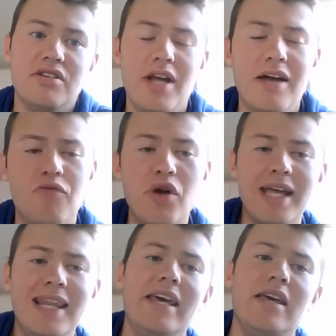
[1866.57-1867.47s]
And
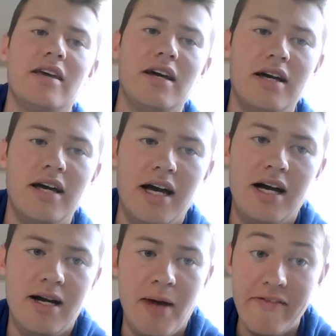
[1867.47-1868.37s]
really,
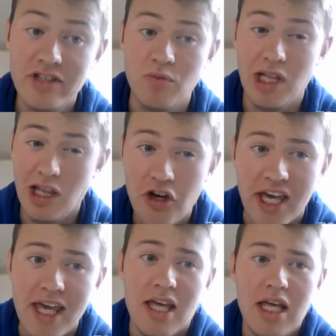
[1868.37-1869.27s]
Everton were
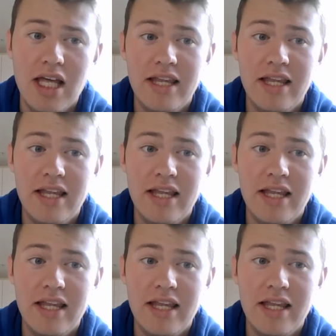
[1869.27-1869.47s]
lucky